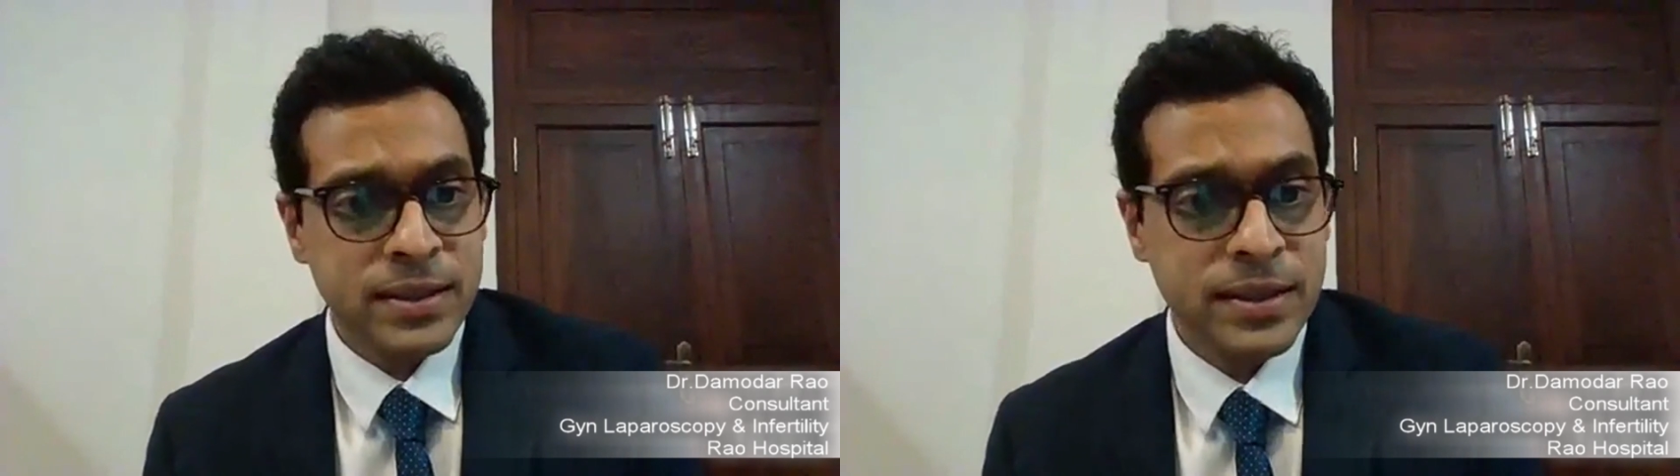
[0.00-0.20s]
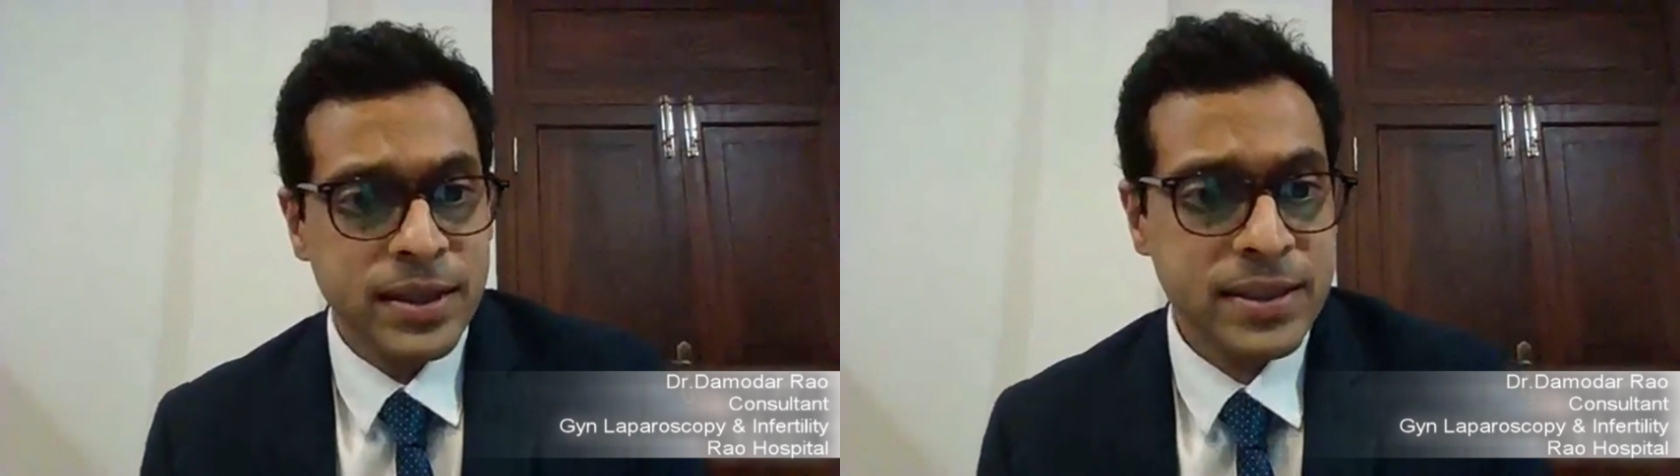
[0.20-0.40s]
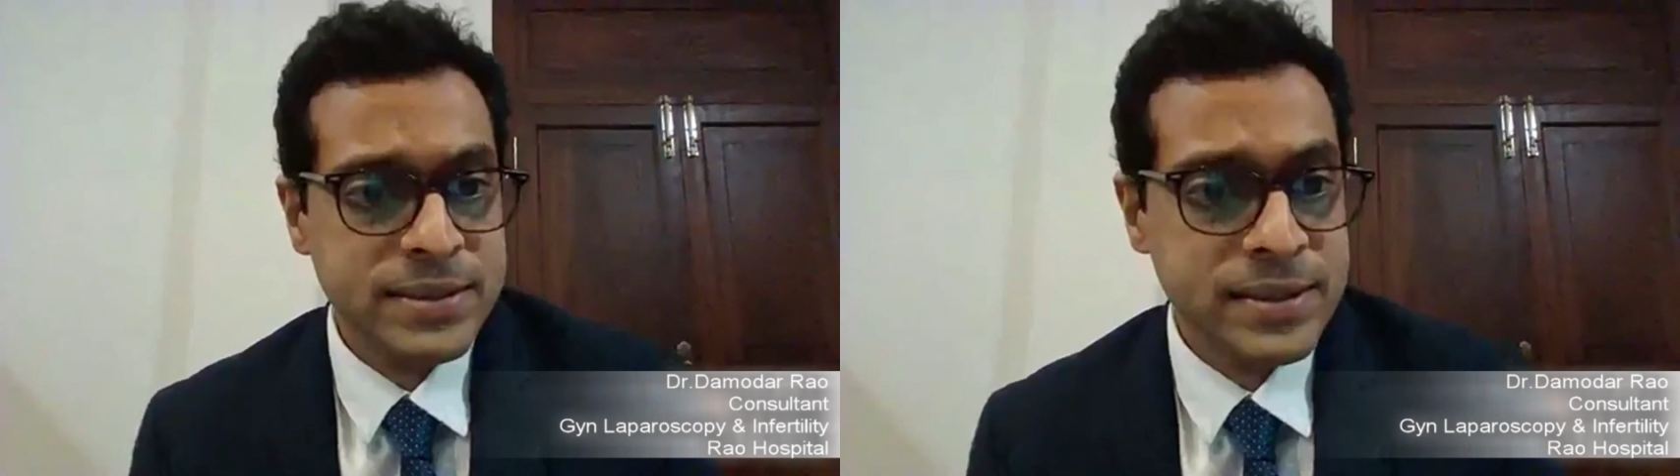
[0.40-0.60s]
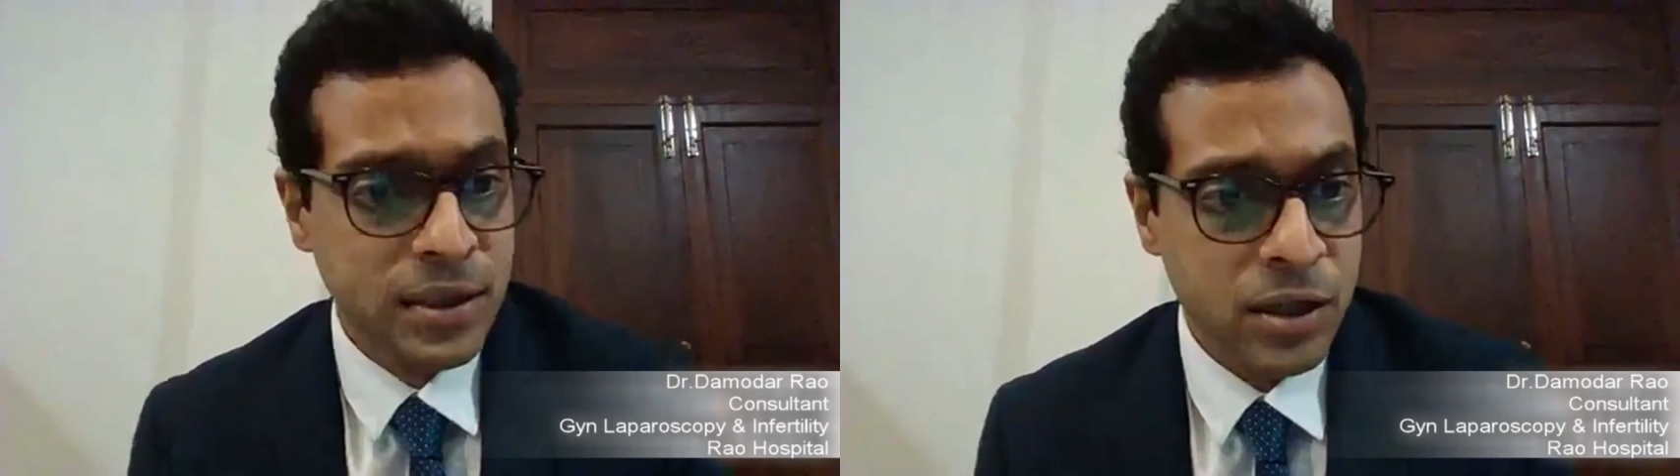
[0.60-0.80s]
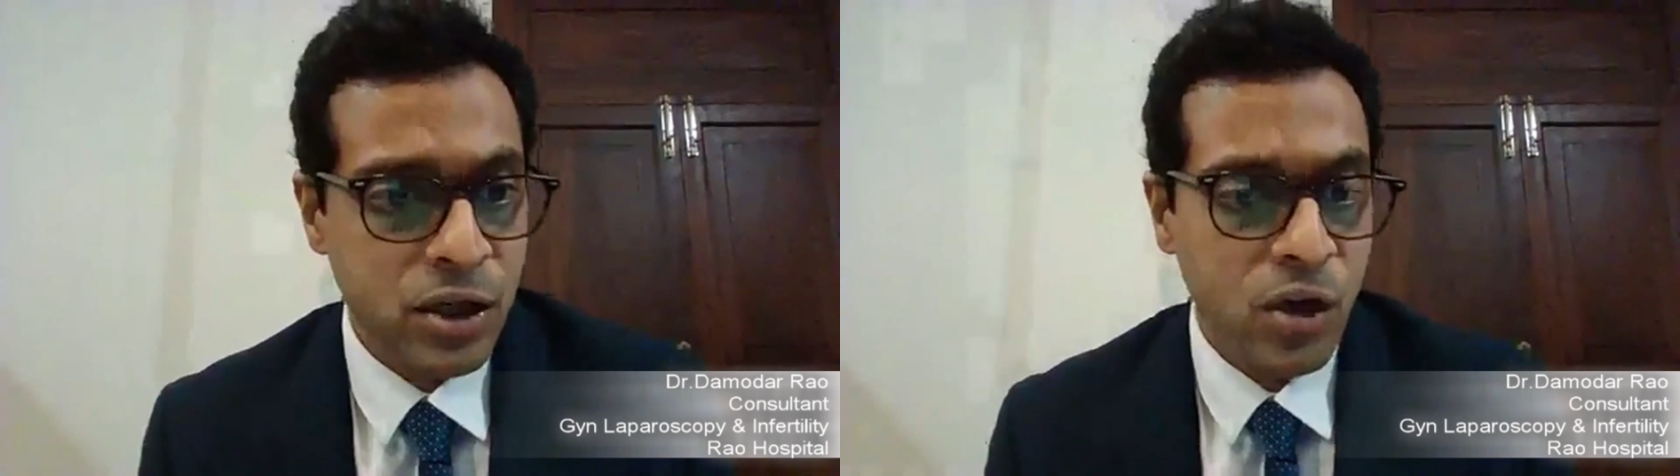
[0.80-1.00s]
there's
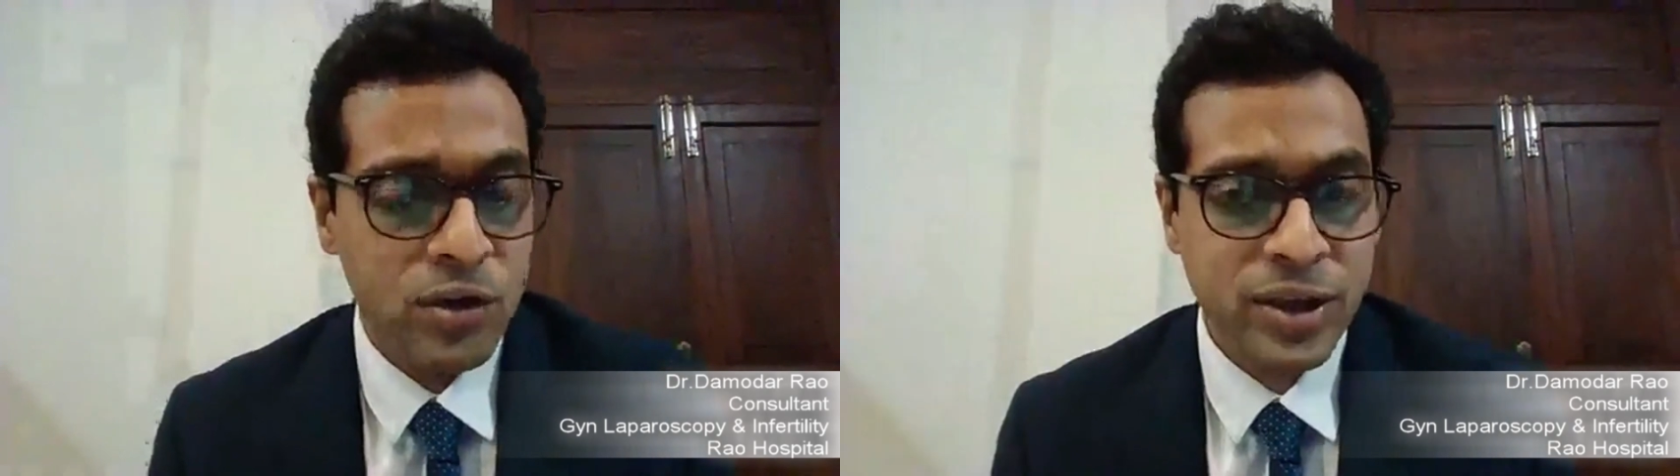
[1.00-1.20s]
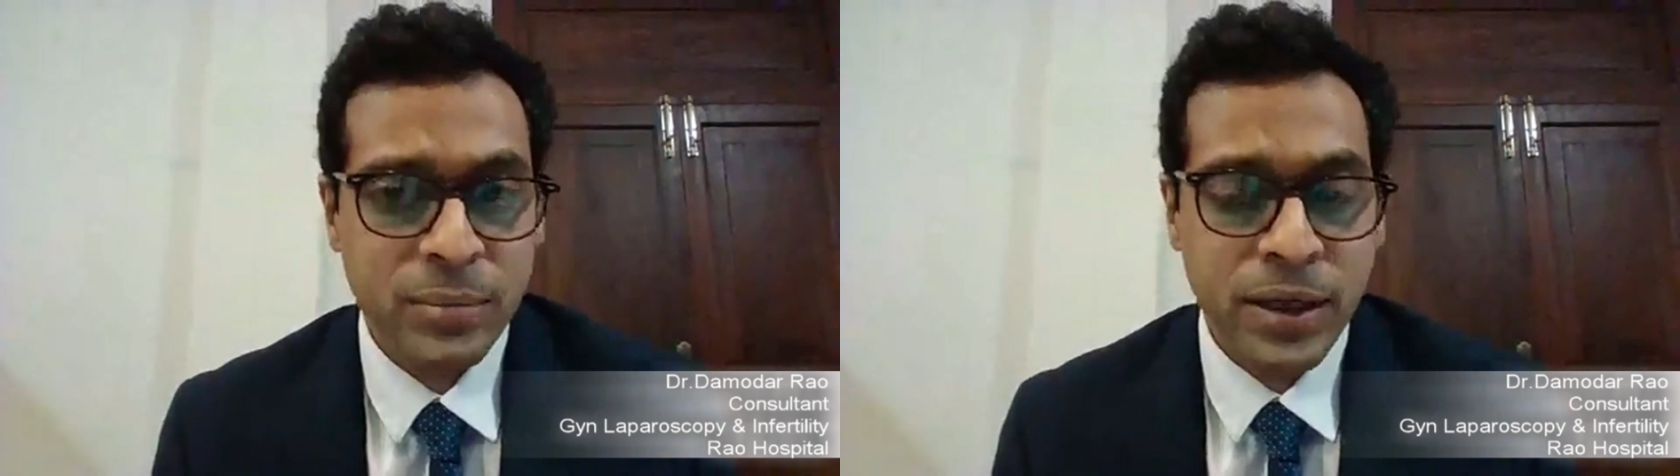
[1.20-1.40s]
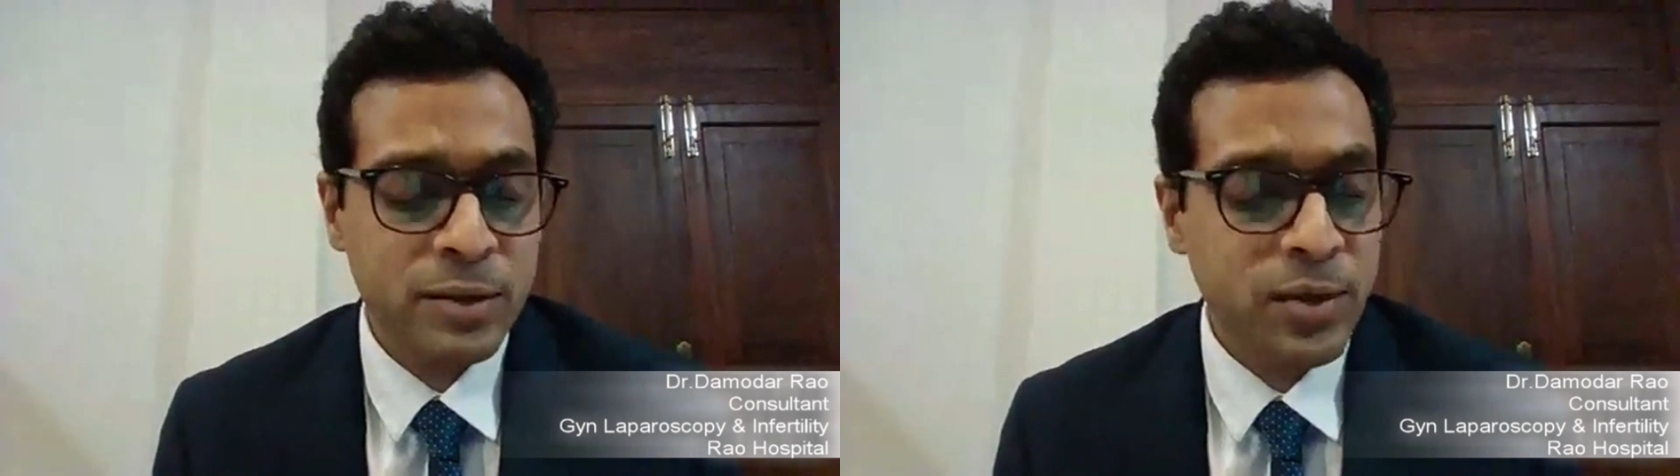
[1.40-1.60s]
a long debate